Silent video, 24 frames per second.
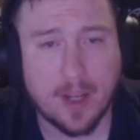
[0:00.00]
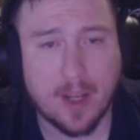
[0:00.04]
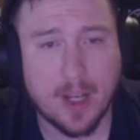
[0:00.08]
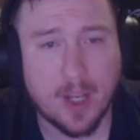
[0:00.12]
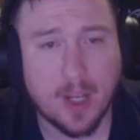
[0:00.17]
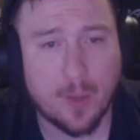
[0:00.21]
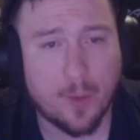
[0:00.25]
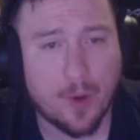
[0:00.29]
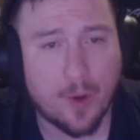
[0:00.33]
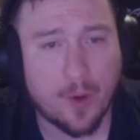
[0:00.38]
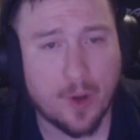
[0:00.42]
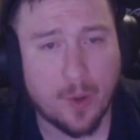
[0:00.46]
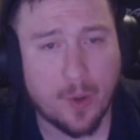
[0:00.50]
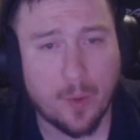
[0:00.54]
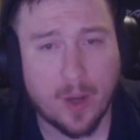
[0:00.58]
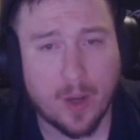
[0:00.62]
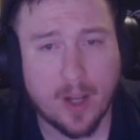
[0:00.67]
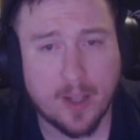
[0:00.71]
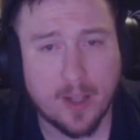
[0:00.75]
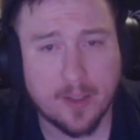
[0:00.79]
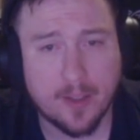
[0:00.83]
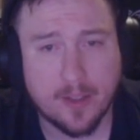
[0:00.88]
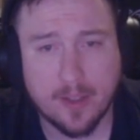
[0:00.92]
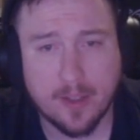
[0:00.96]
anywhere you
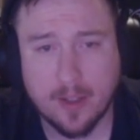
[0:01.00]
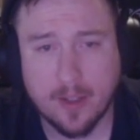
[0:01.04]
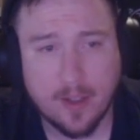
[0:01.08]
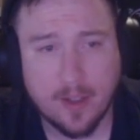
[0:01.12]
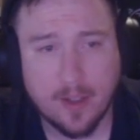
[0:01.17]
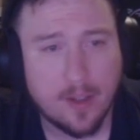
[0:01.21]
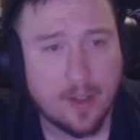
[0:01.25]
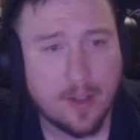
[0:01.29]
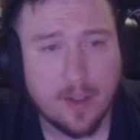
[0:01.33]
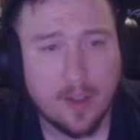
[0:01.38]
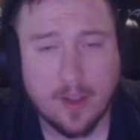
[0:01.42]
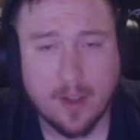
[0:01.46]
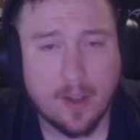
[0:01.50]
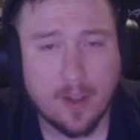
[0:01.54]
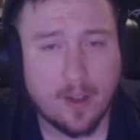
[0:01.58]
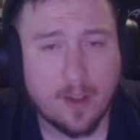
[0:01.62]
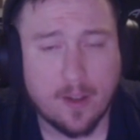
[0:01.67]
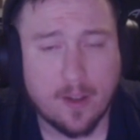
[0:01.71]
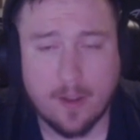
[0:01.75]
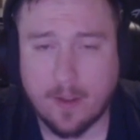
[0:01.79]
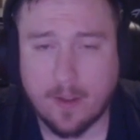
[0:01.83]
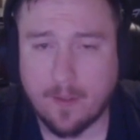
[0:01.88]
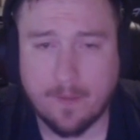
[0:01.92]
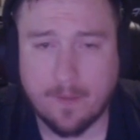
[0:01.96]
want
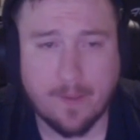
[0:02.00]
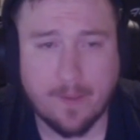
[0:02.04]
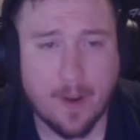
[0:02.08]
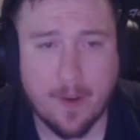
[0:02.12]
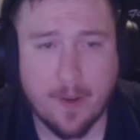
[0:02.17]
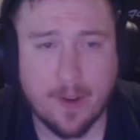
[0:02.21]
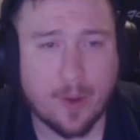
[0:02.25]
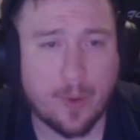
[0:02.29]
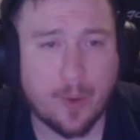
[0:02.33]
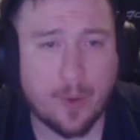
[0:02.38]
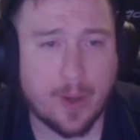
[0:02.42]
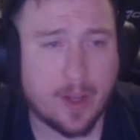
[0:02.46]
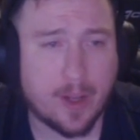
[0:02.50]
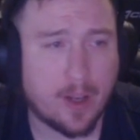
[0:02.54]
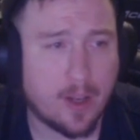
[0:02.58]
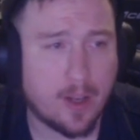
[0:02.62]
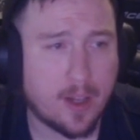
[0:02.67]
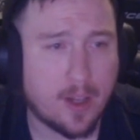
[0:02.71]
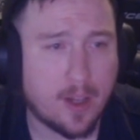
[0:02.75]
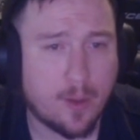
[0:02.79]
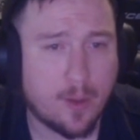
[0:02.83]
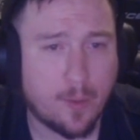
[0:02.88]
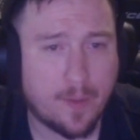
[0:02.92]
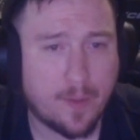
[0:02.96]
very
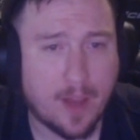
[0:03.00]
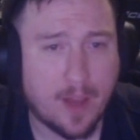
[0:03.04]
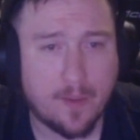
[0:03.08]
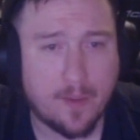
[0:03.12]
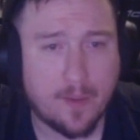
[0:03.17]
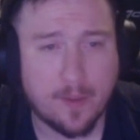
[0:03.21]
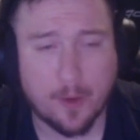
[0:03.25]
quickly without the